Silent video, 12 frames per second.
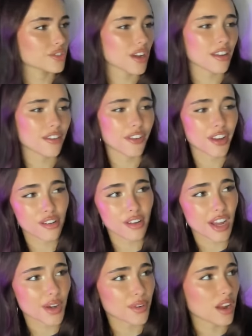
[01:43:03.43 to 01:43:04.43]
to figure it
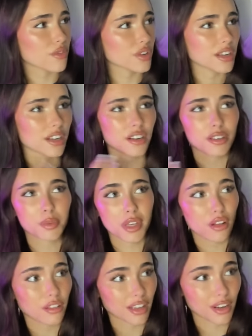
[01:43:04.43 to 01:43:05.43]
out. And every year we
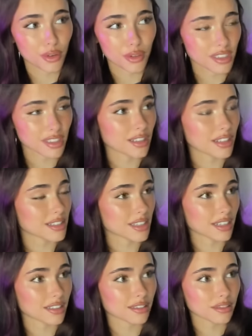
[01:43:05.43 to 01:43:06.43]
all get older, and it's
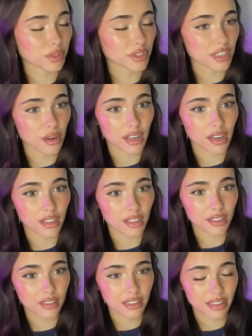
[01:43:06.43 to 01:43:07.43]
like what's going
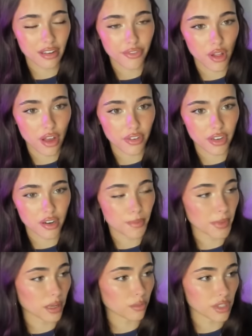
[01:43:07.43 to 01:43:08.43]
on. That's how I feel every year. I'm
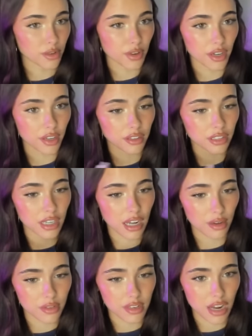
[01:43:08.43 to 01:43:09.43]
like what's going on, and how
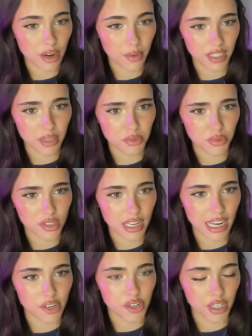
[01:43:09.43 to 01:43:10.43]
how do I keep just
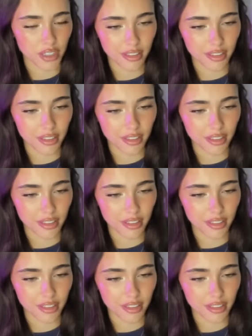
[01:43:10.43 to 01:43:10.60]
aging?